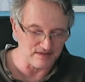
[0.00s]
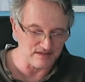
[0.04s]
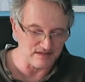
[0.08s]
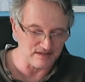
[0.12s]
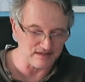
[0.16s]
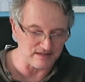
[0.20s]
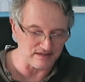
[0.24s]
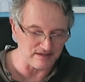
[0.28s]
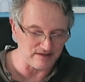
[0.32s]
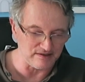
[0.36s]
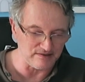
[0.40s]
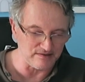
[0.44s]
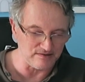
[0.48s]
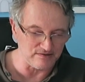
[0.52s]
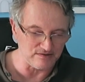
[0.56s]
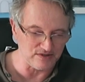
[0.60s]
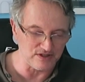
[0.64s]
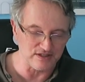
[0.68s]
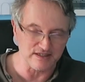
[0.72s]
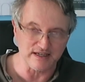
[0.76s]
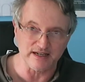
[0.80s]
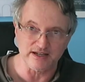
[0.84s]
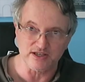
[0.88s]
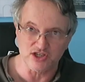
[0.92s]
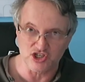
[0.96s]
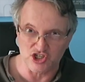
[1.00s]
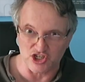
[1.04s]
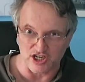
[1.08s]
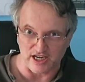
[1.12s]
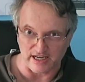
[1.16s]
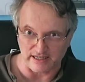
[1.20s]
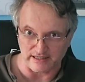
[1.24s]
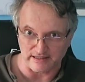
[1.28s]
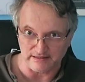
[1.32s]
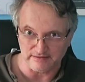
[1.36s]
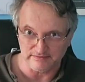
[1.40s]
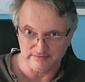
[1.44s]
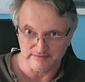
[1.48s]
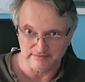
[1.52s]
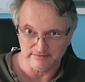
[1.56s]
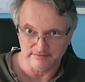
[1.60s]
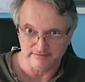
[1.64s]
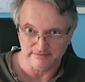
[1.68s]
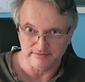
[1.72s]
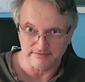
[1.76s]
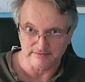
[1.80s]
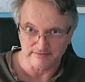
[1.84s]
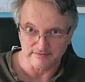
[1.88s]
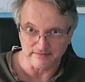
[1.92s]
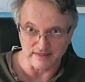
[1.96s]
So she's going to check,
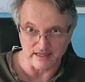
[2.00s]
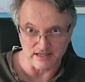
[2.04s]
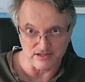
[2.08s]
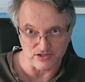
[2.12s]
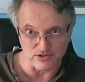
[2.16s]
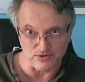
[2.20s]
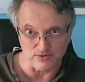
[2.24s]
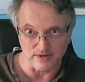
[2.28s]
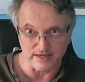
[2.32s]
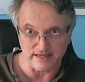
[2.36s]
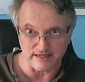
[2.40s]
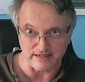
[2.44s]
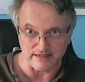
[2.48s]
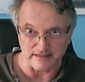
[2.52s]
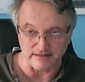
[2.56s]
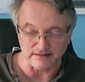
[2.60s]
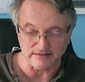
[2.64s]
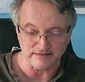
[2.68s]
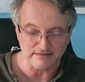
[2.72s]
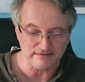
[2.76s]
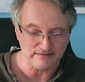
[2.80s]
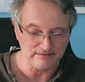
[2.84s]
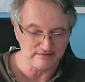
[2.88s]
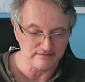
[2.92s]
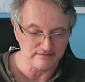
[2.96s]
as you'll hear.